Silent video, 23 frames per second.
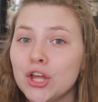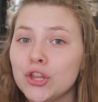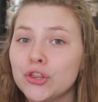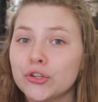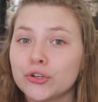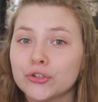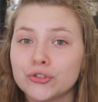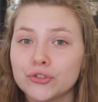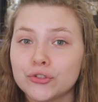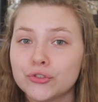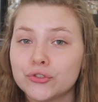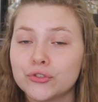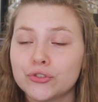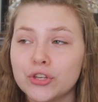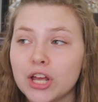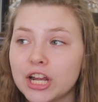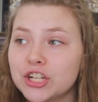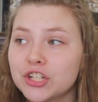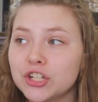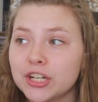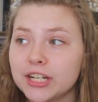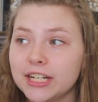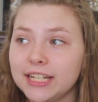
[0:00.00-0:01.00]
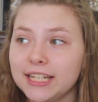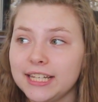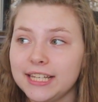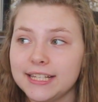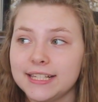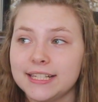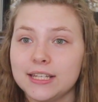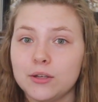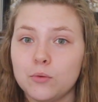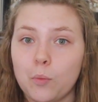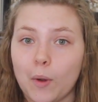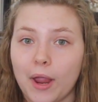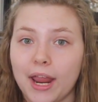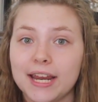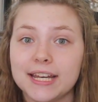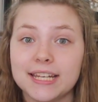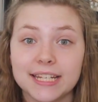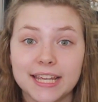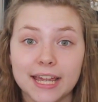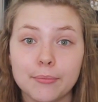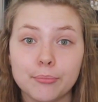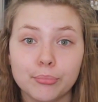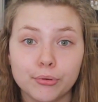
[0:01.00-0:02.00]
They're such an easy way
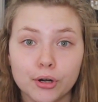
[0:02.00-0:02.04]
to get